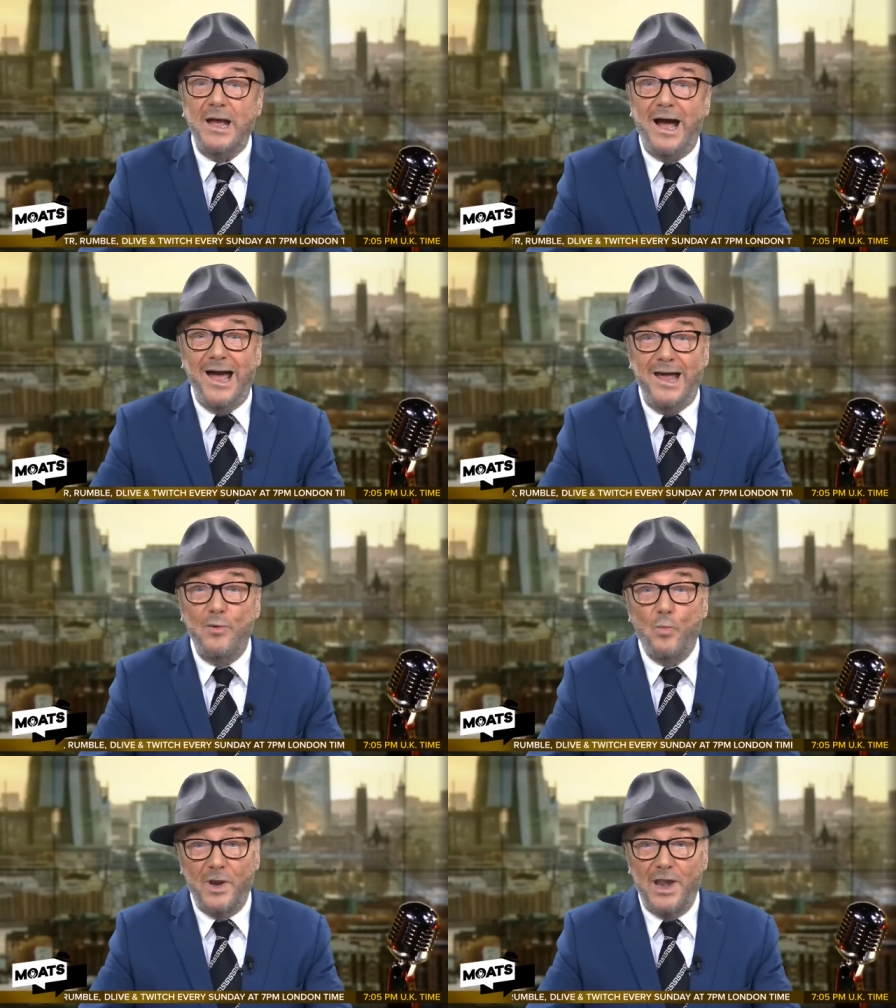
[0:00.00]
I
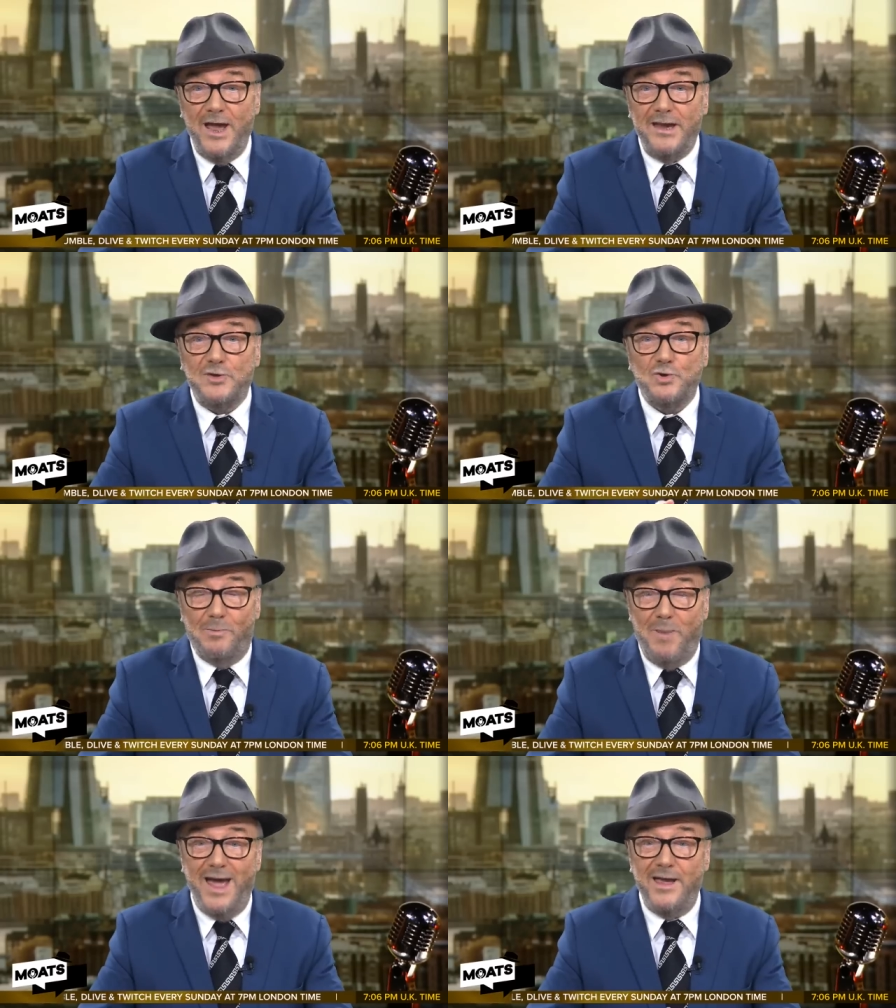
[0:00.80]
would like to
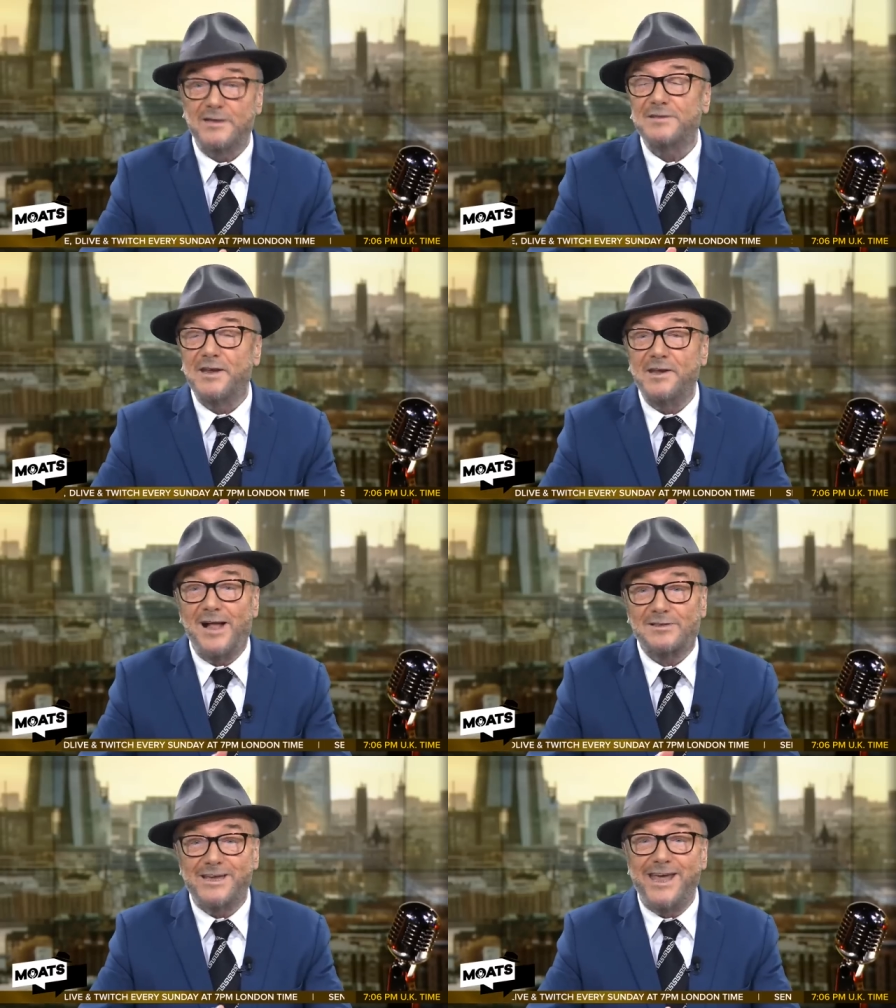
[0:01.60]
buy it, and
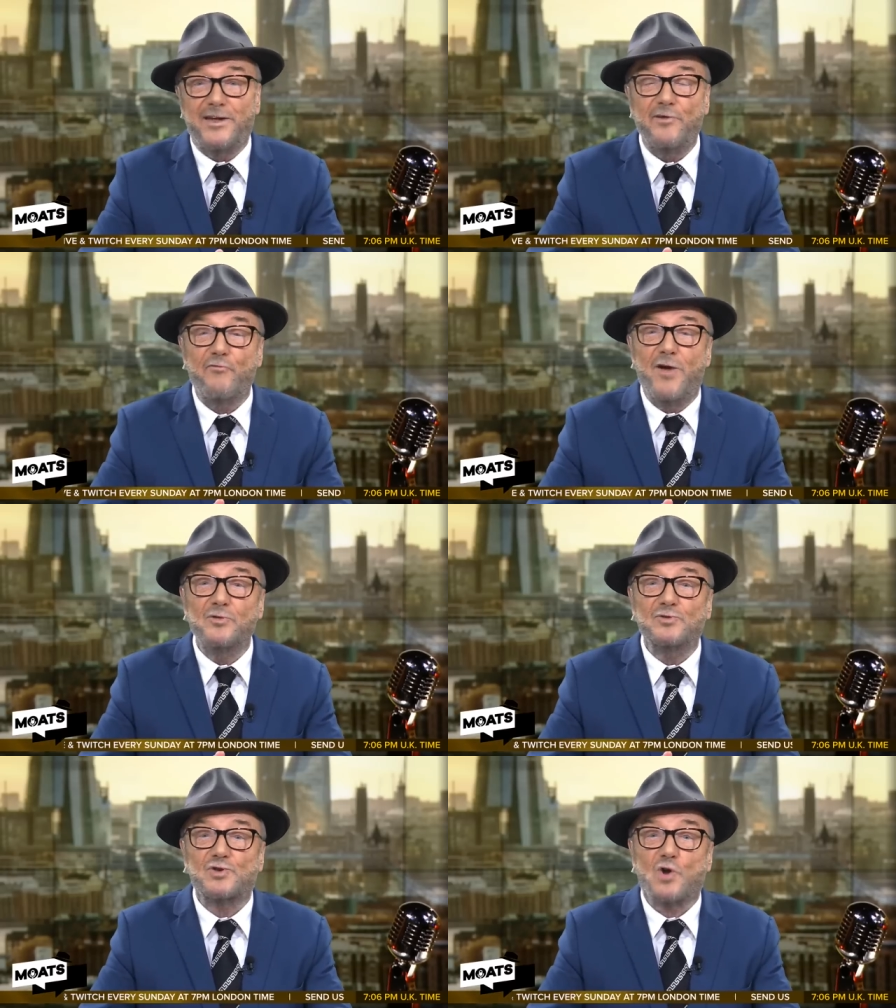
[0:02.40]
I'll take it
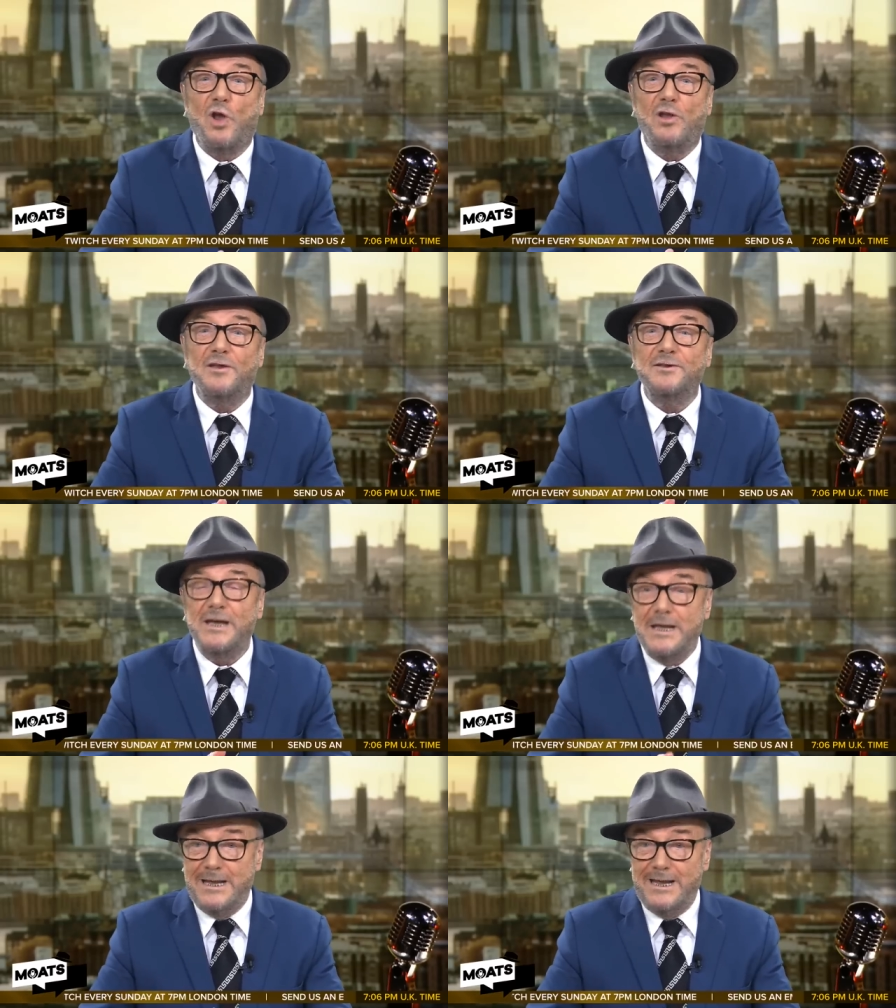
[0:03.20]
round Scotland
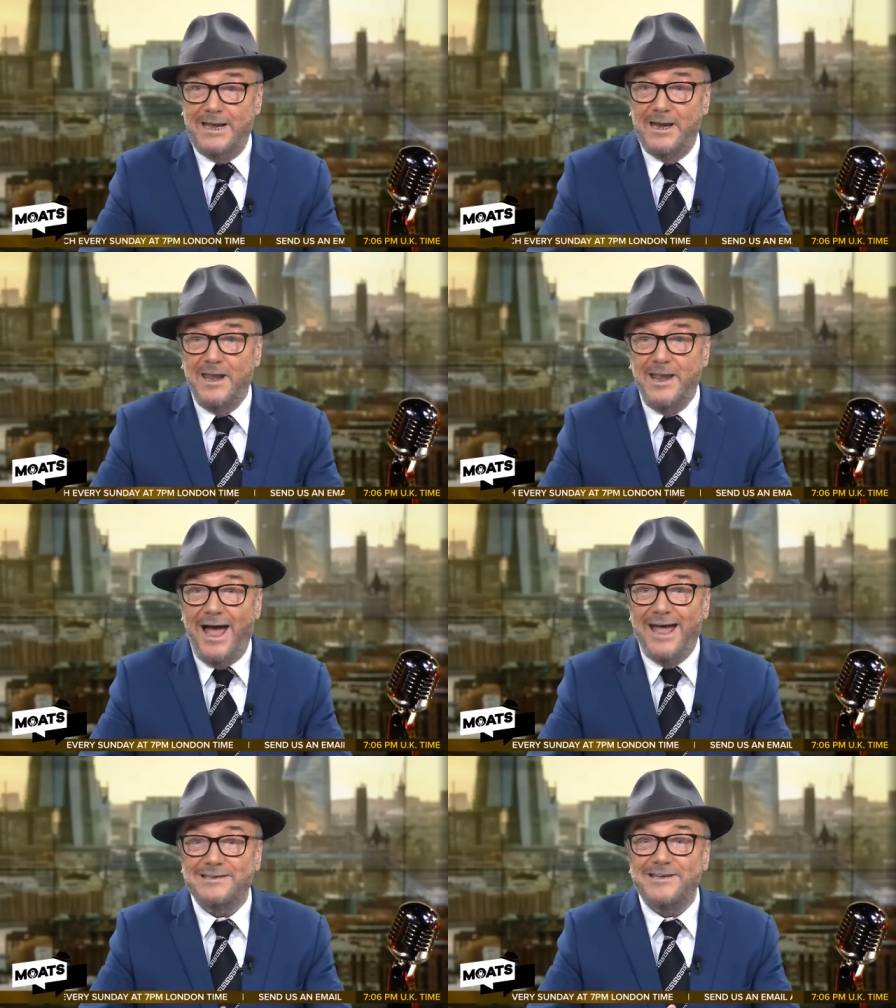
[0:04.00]
in an
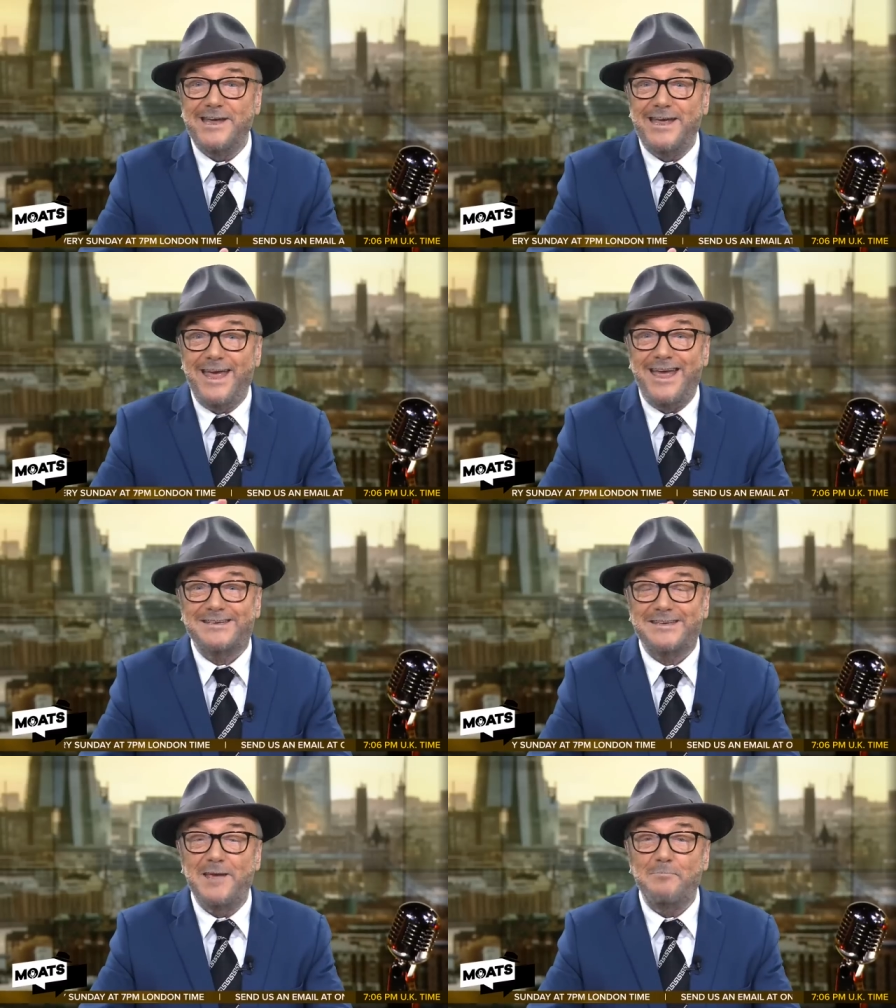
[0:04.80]

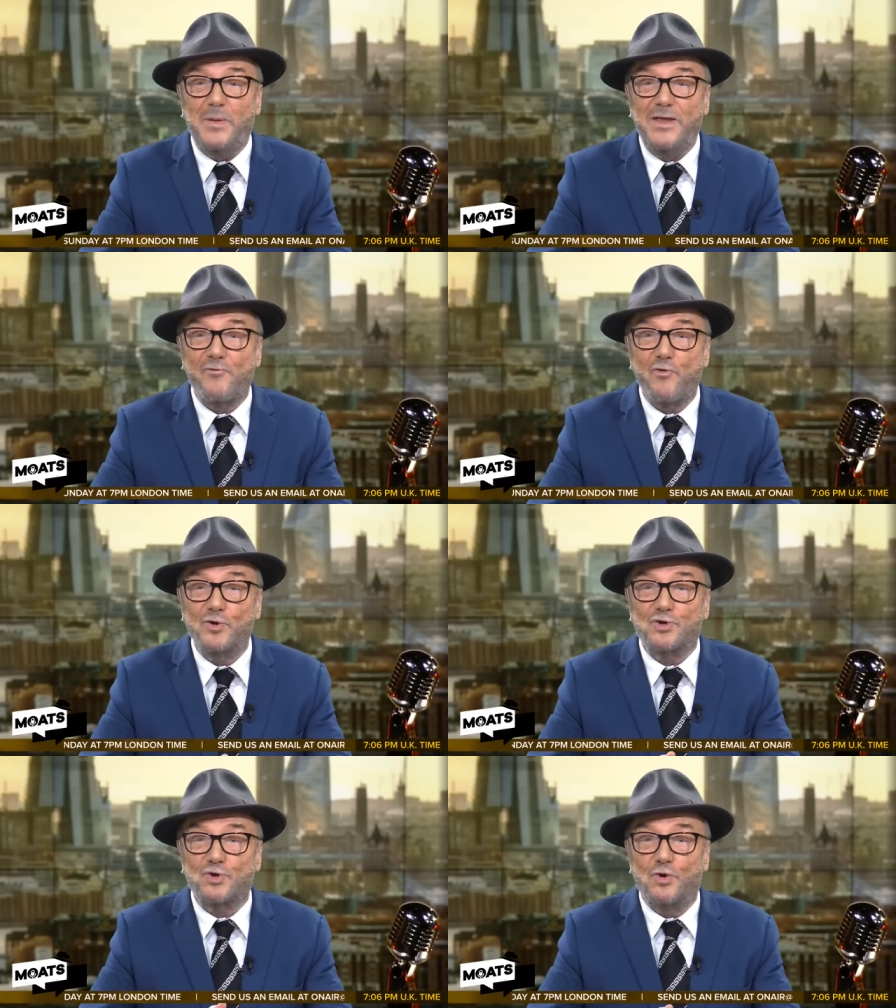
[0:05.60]
anti-SNP
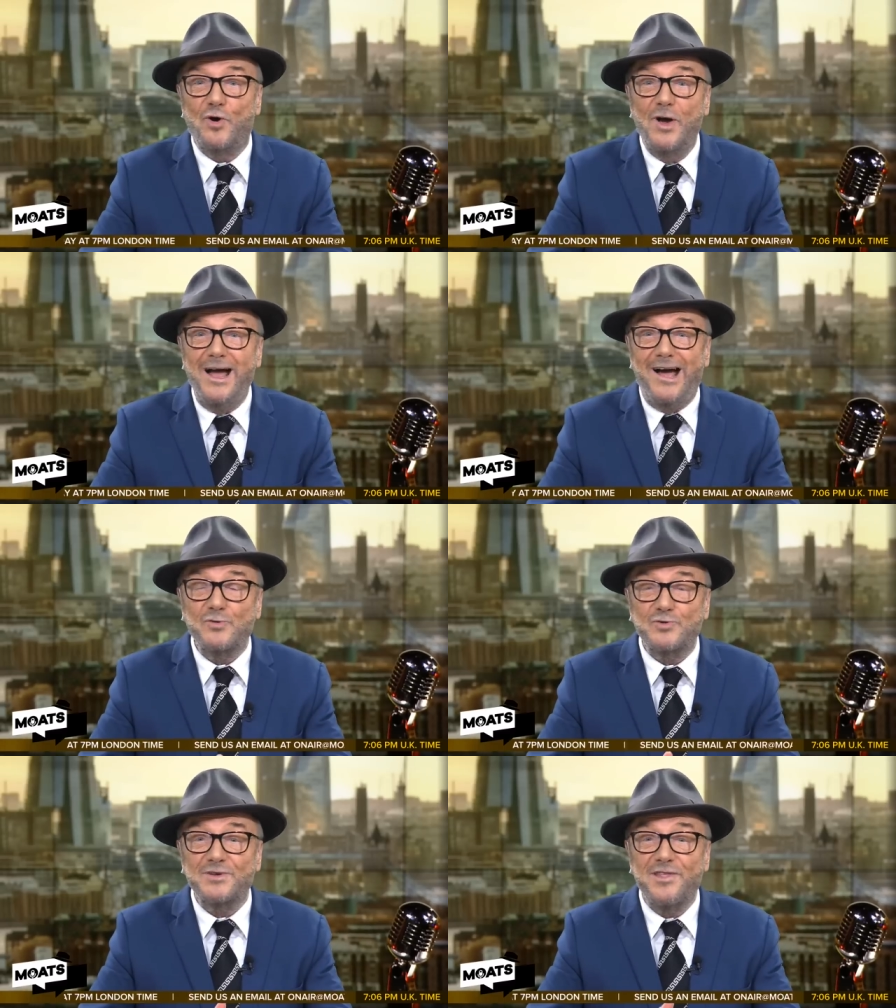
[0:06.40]
roadshow.
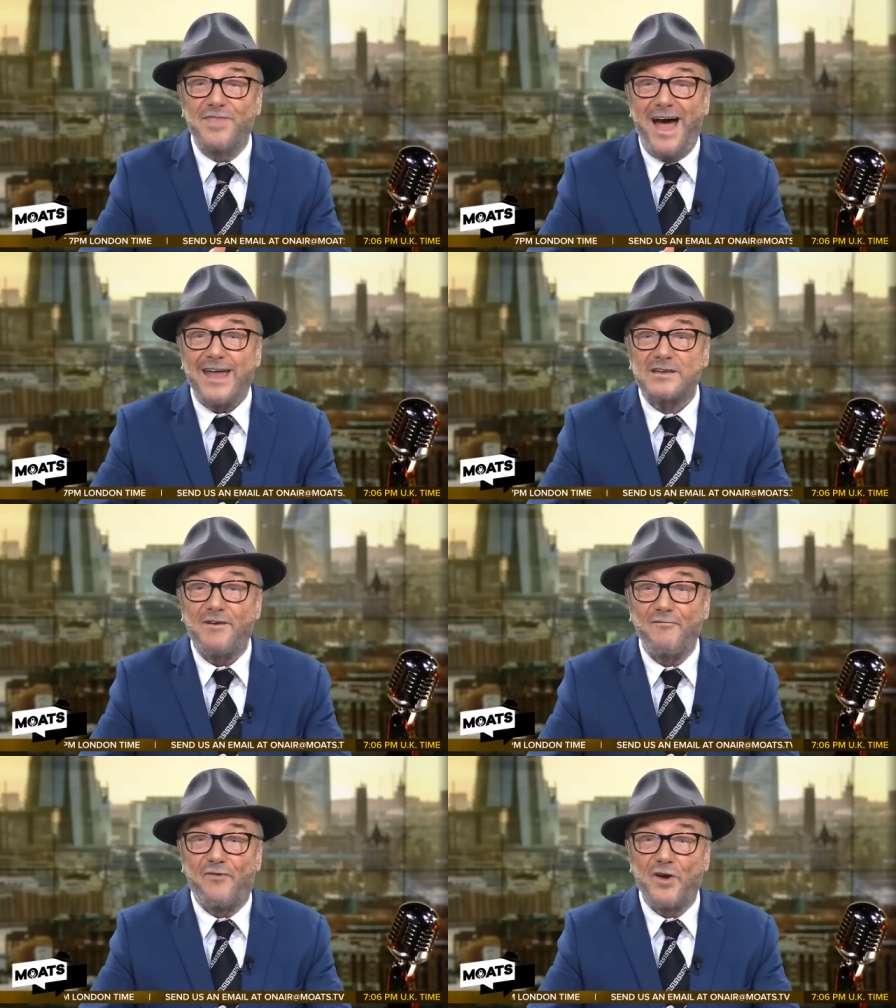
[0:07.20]
How's
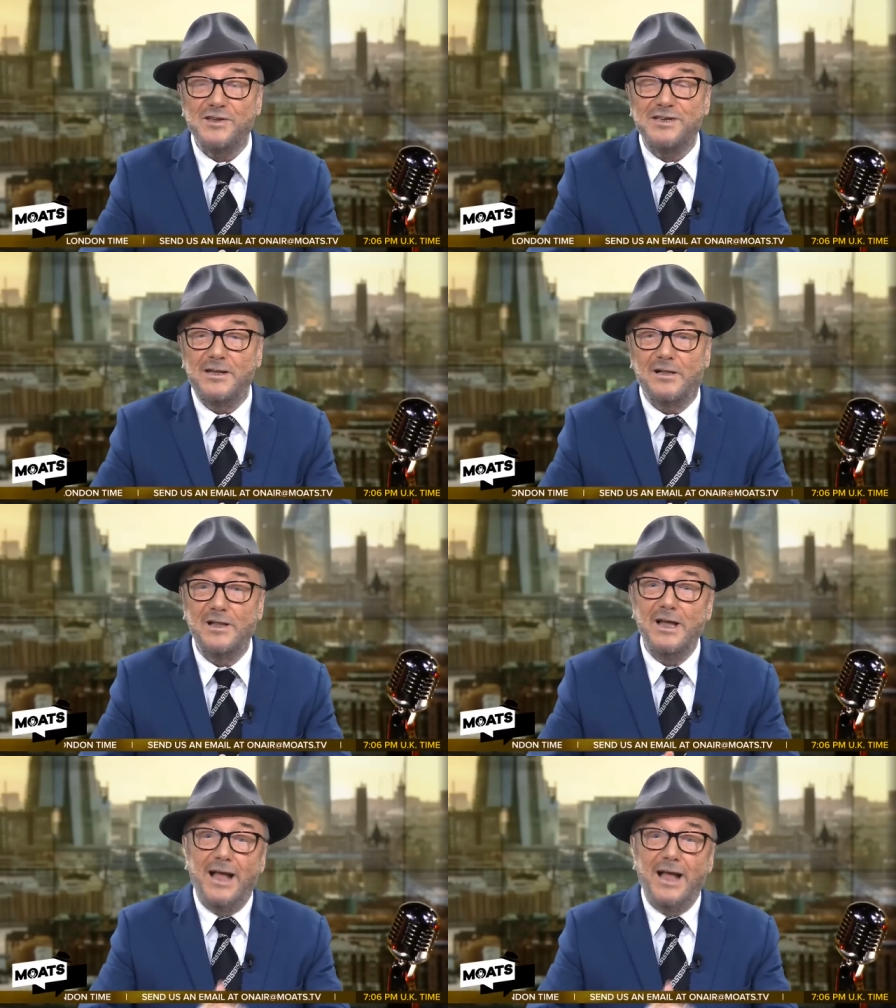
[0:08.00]
that for a deal?